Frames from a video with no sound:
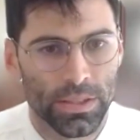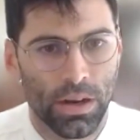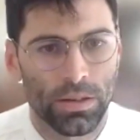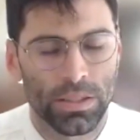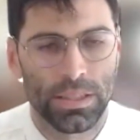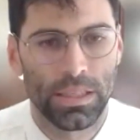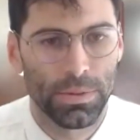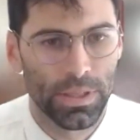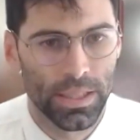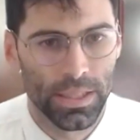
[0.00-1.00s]
they are
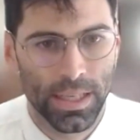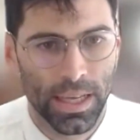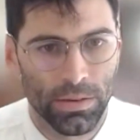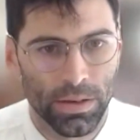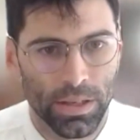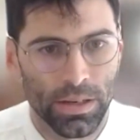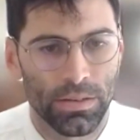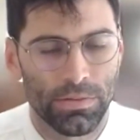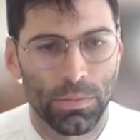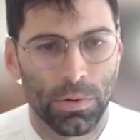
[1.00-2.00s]
steeply
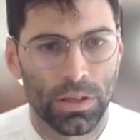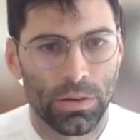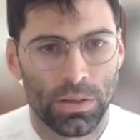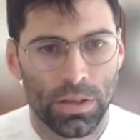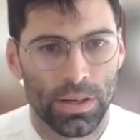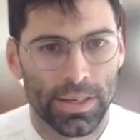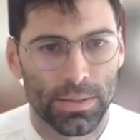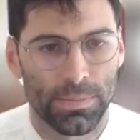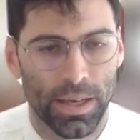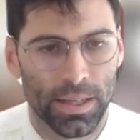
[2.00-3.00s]
discounted from what you could
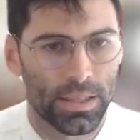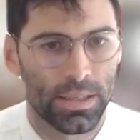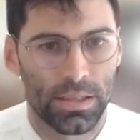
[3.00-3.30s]
expect